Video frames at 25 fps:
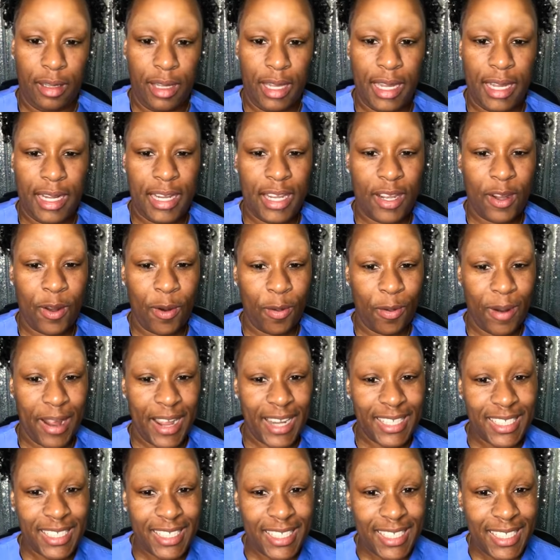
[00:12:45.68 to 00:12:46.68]
Any
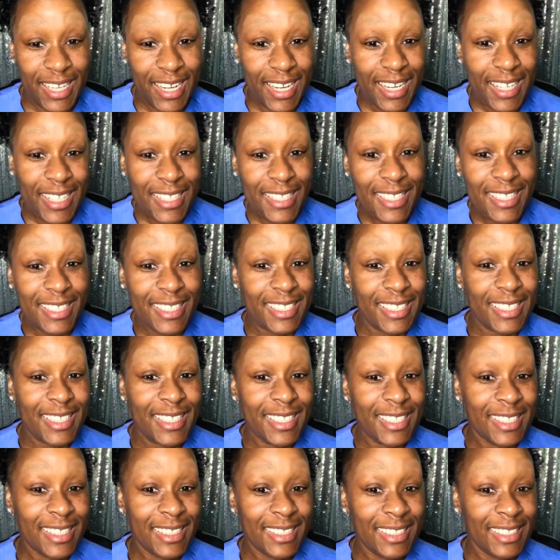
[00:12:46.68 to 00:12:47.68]

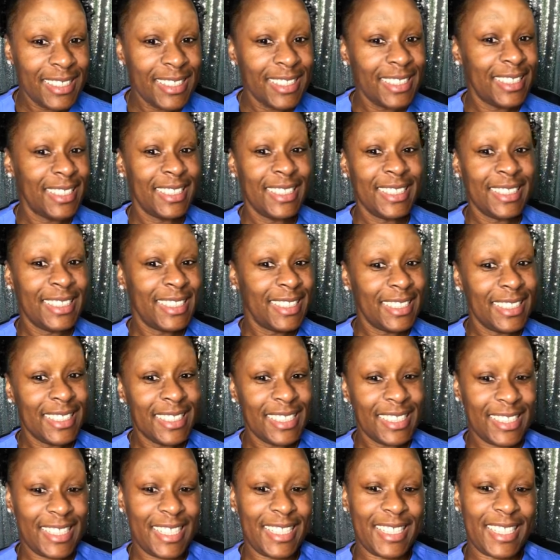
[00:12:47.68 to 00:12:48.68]
questions?
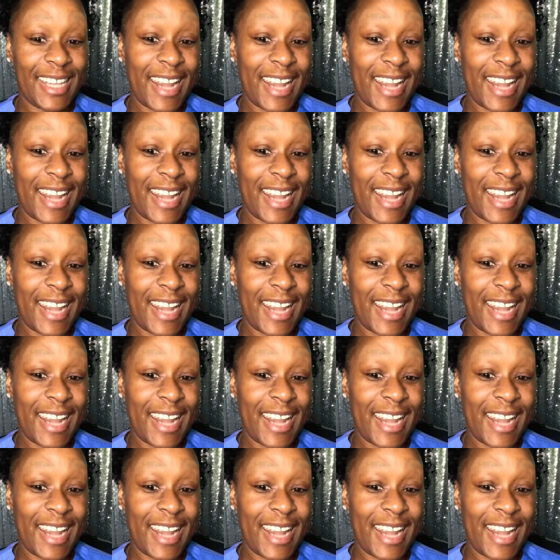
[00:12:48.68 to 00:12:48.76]
Since